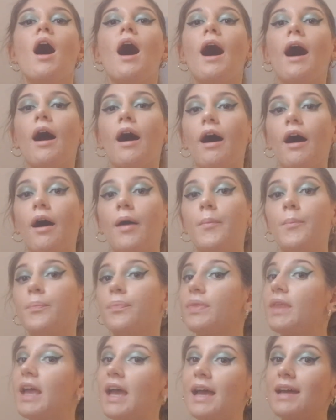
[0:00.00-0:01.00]

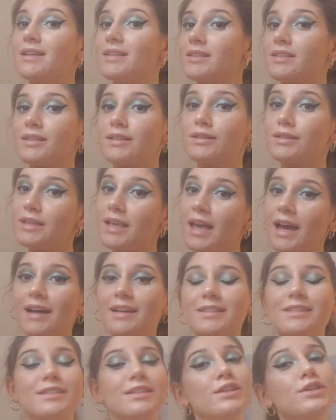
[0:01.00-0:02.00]
And yeah,
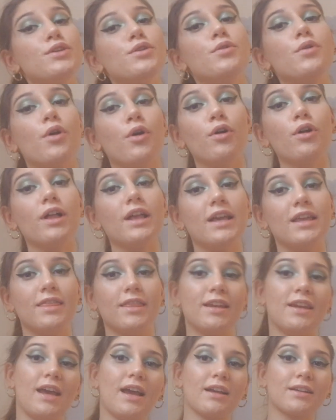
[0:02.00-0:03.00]
see you all in
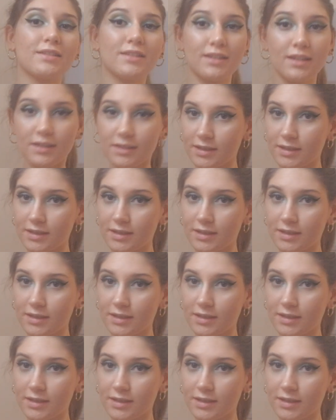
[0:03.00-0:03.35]
the next